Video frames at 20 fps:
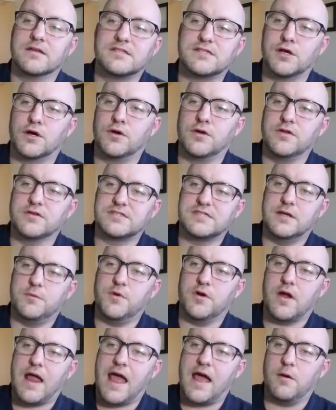So you'll see
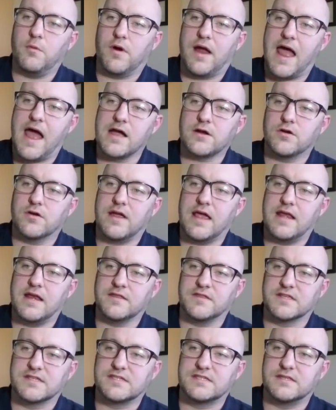we're, we're
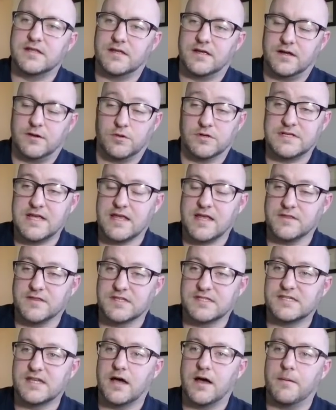aggregating this, the, we're taking the
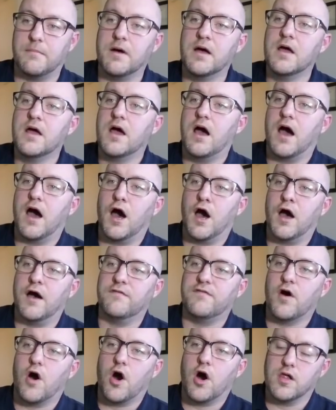sum
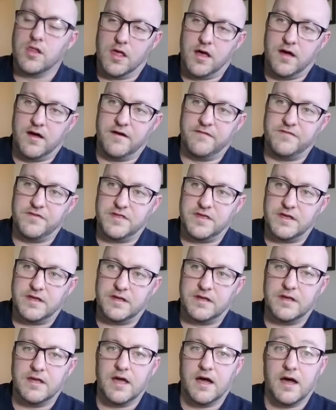of all of
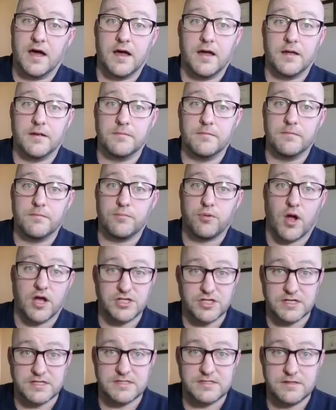the uh,
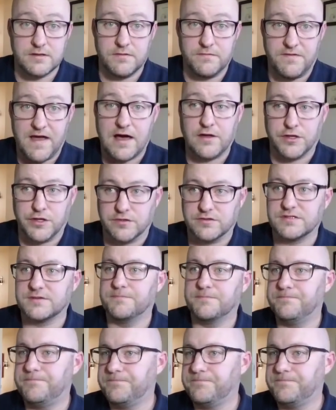project's values.